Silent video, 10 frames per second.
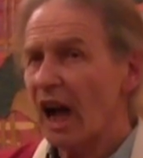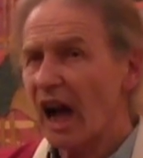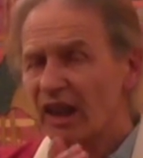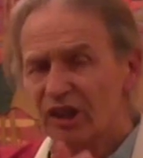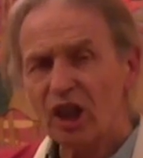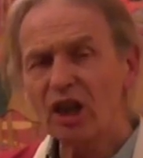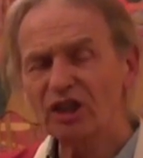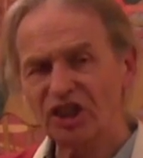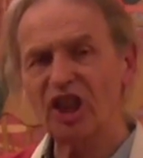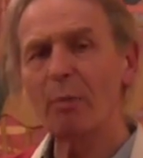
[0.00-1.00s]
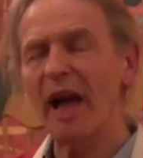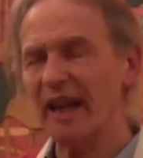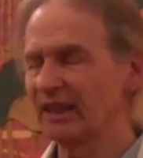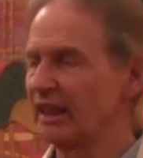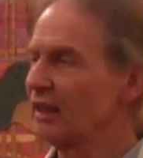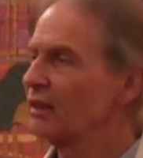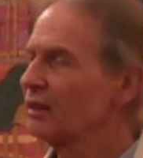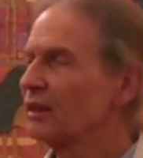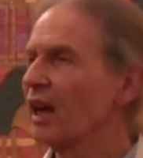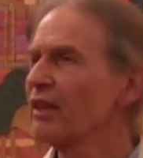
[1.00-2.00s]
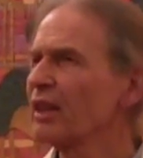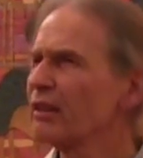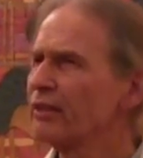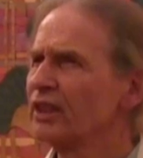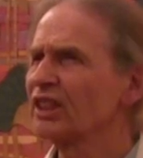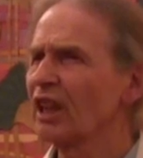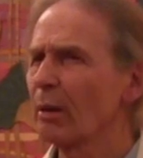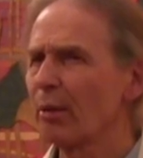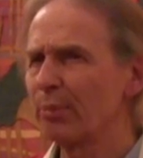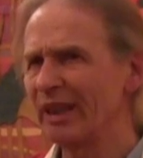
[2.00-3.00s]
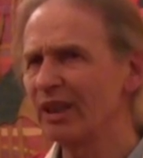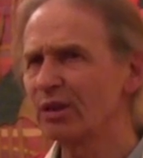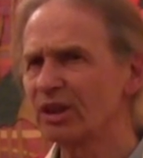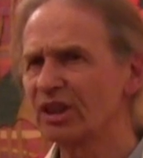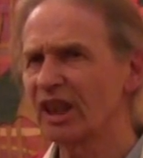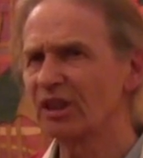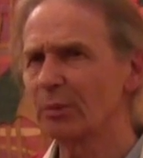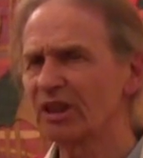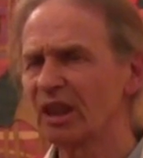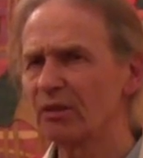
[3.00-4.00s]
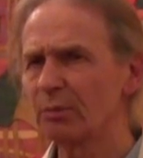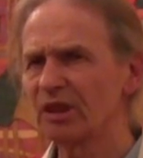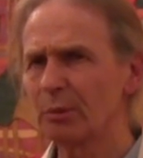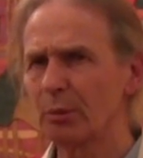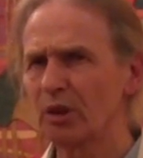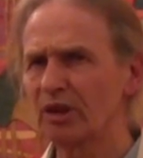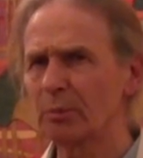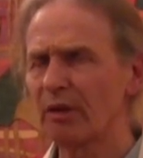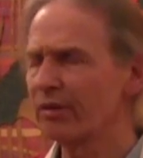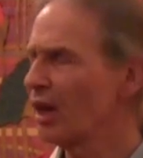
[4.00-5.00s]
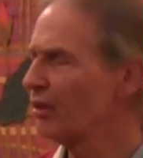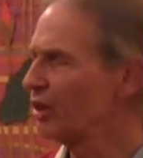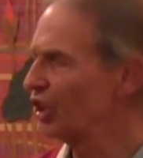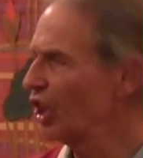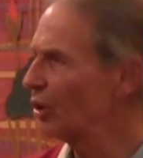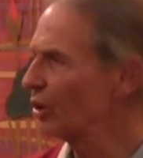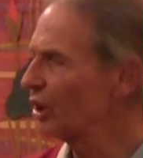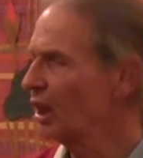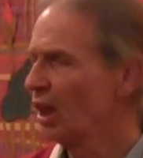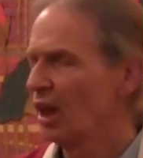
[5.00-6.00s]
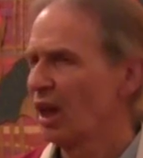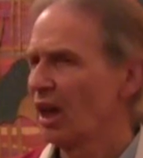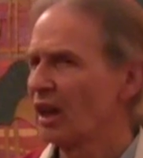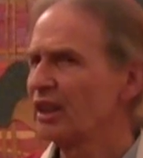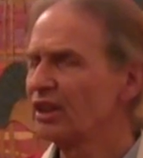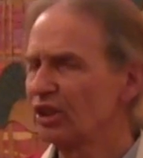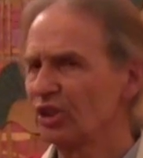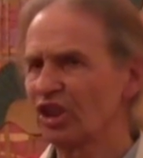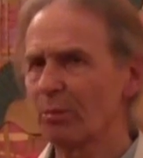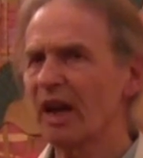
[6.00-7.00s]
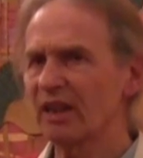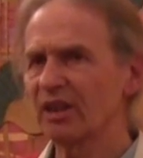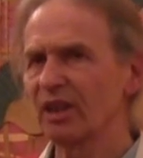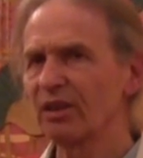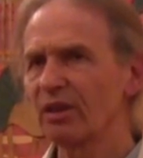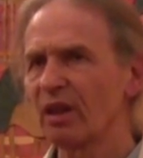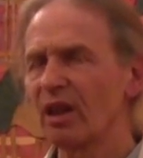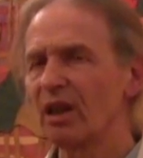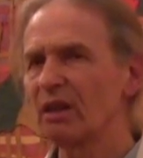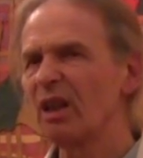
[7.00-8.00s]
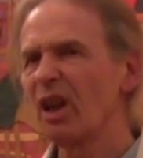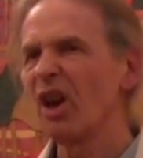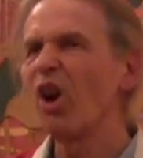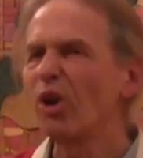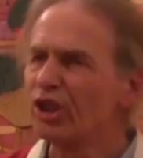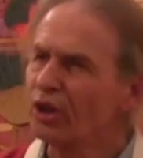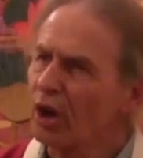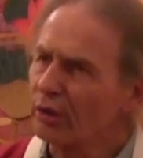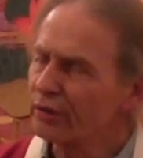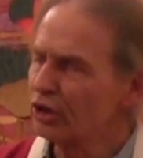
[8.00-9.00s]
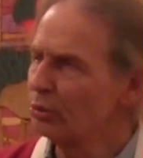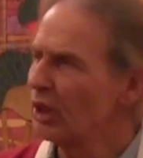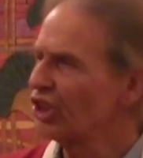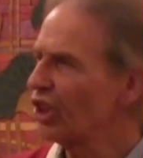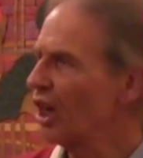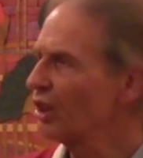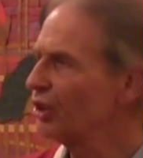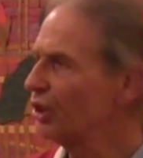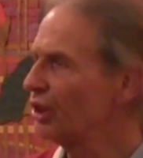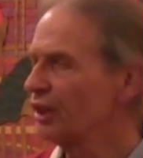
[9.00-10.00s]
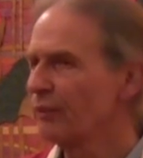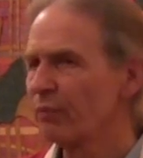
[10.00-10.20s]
I'd done some acting. I think the first time I appeared on the stage myself must have been when I was about 5 years old. I did do some acting on and off through my childhood.